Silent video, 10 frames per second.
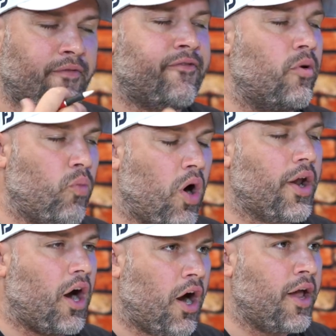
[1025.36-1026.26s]
From
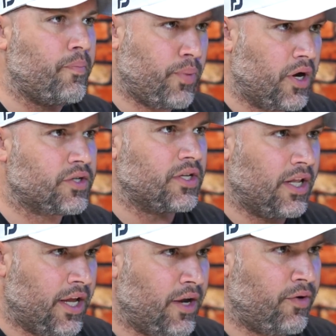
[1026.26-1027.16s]
what I'm
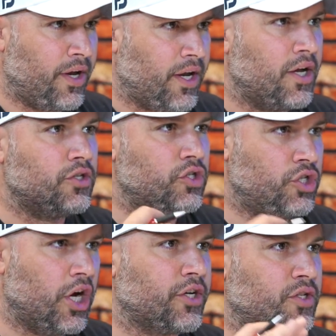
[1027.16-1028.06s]
personally hearing,
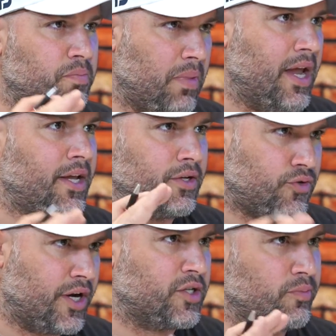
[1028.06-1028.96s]
just make it
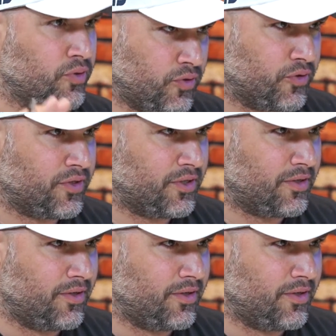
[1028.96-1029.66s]
traceable sources.